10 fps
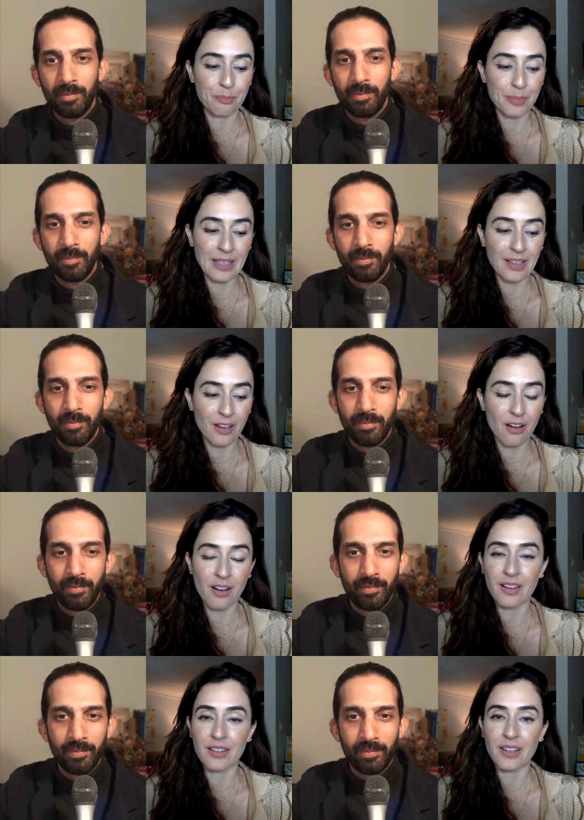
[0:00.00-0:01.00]
Speaker 1: being
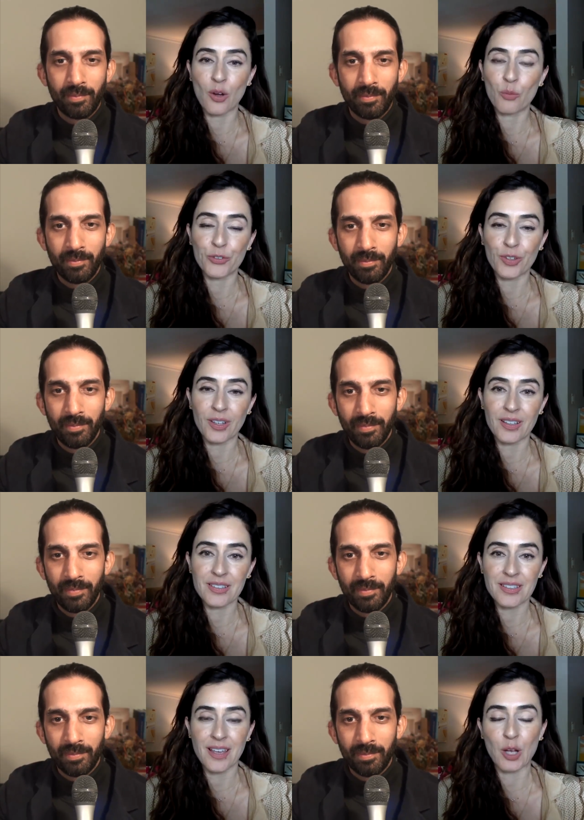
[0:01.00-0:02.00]
on. And hopefully,
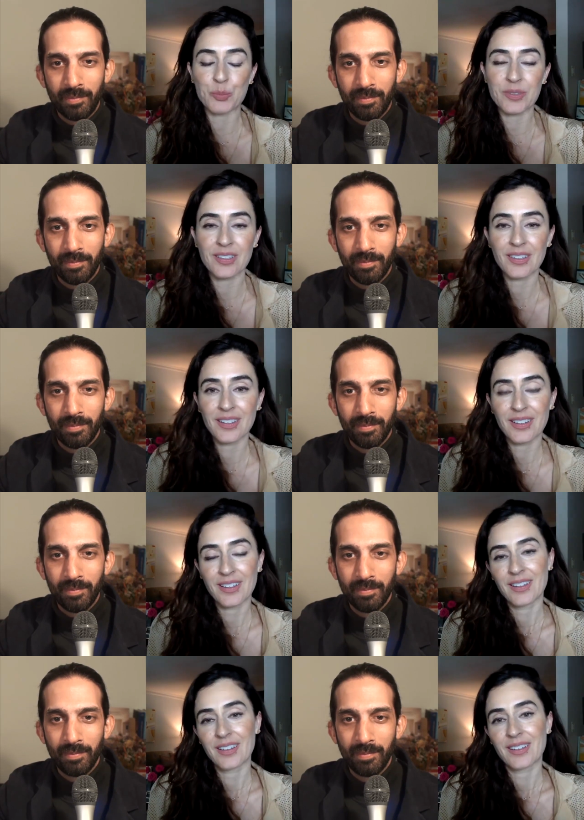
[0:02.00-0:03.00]
it's helped
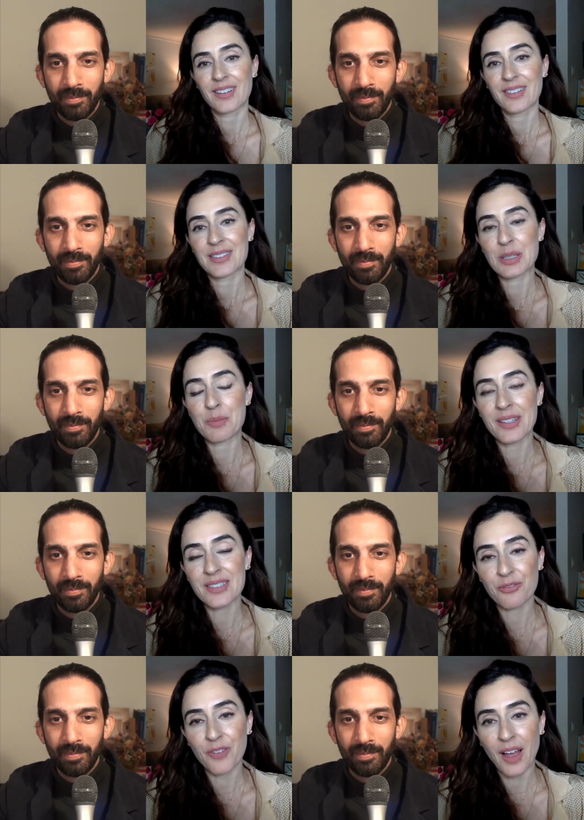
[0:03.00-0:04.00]

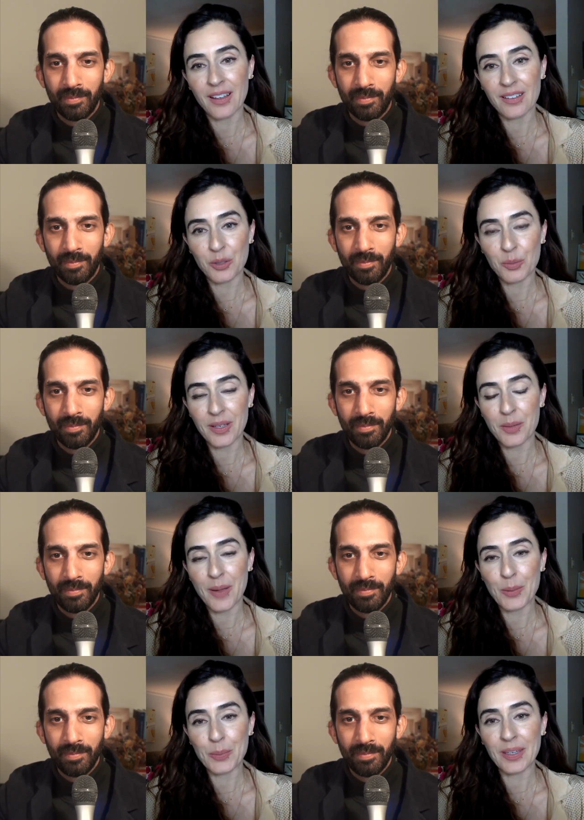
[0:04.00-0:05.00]
demystify a little bit
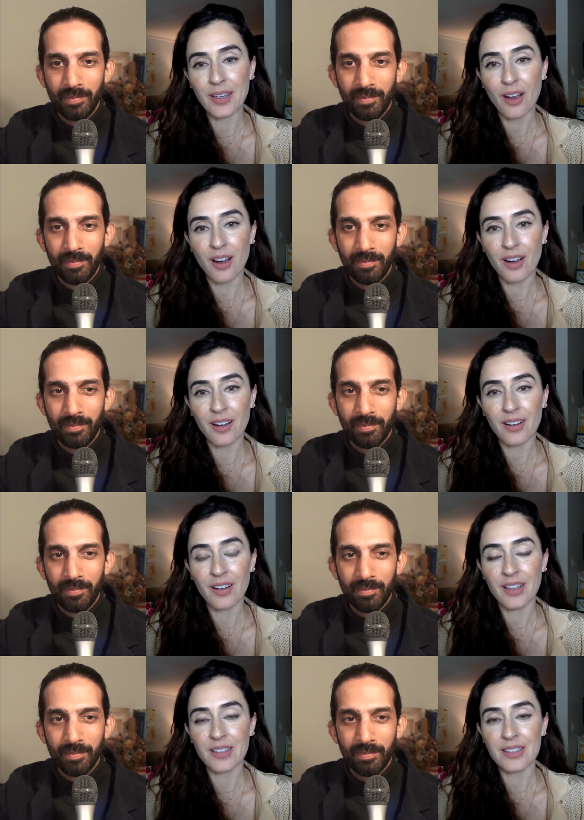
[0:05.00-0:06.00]
about PR
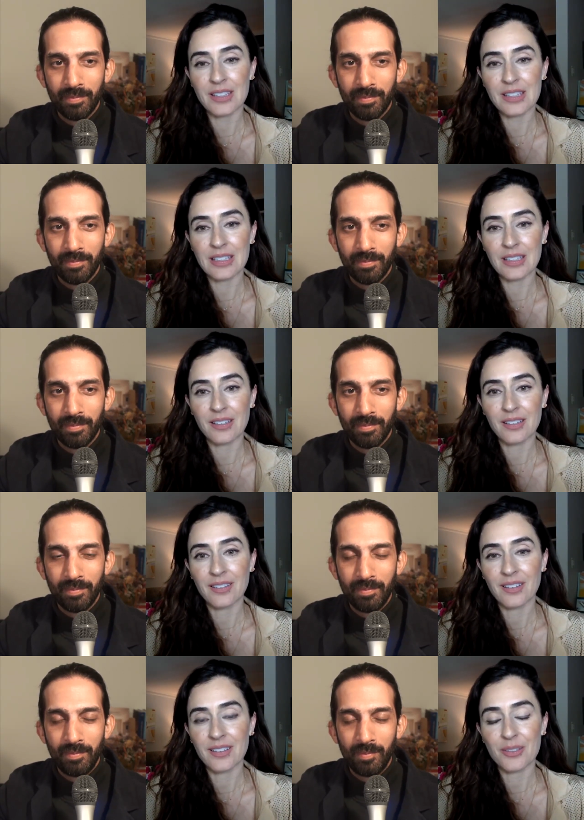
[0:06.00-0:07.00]
and assisted.
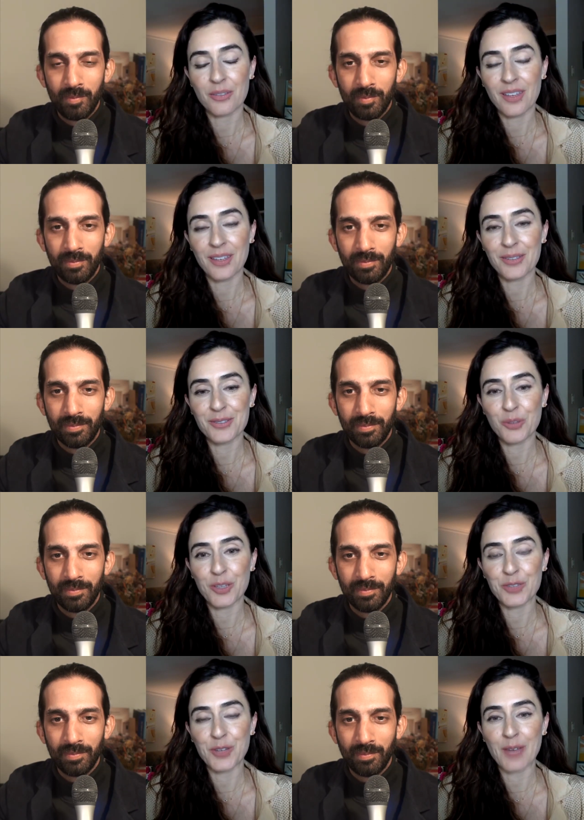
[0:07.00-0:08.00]
So thank you so
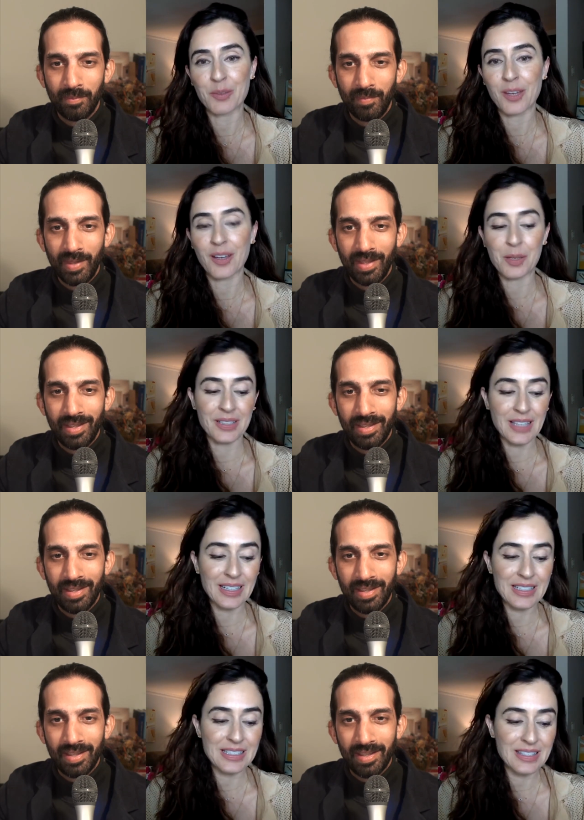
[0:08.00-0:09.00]
much for having me on. I'm
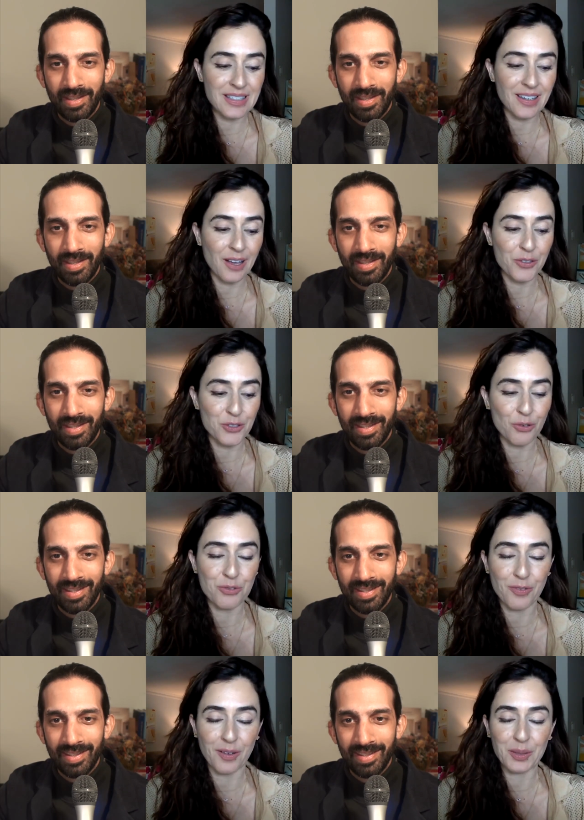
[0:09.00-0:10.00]
excited to see how the show
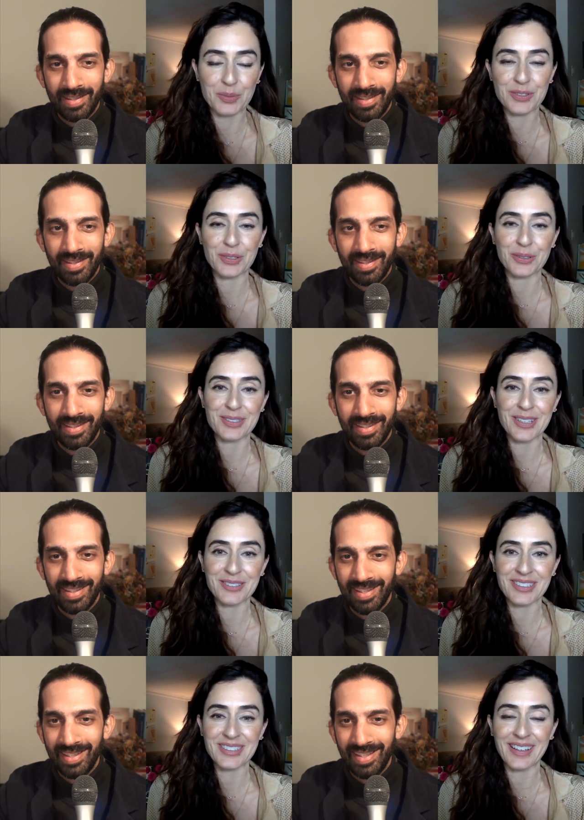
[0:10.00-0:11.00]
develops too. It
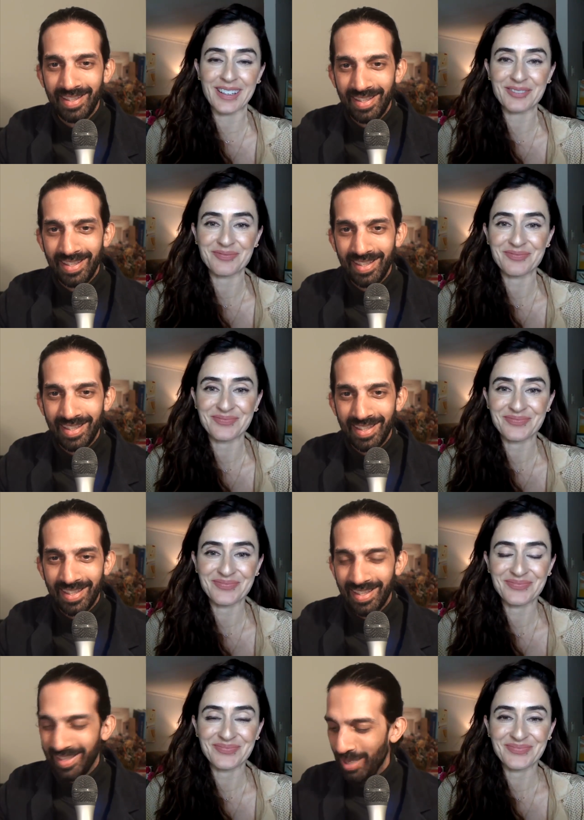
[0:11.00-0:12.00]
sounds exciting.
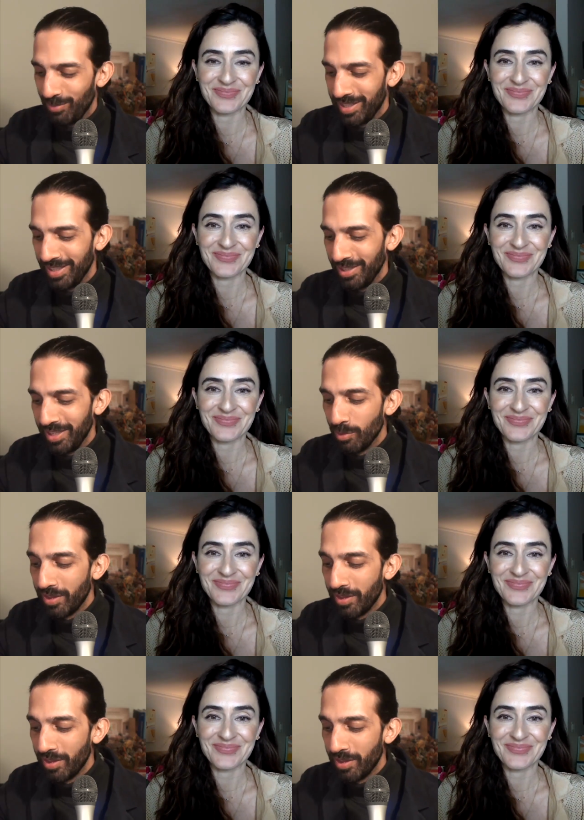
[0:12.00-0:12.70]
Speaker 2: Absolutely. Well,